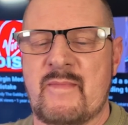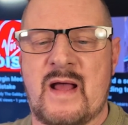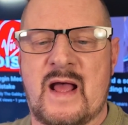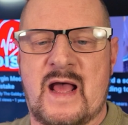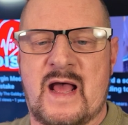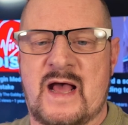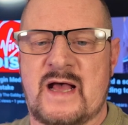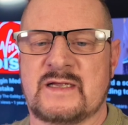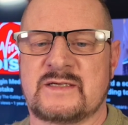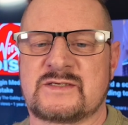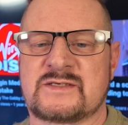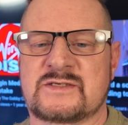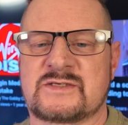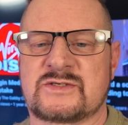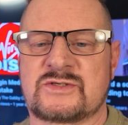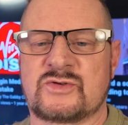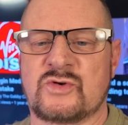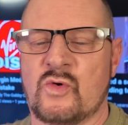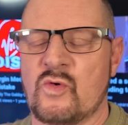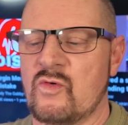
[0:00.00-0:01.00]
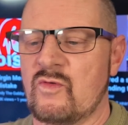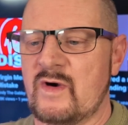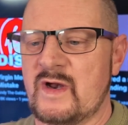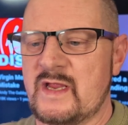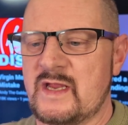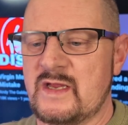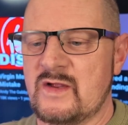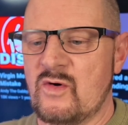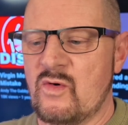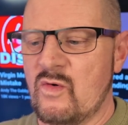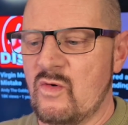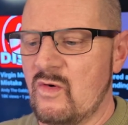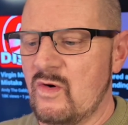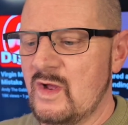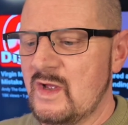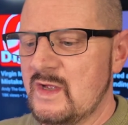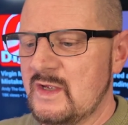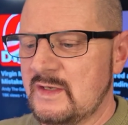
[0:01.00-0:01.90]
ass story, or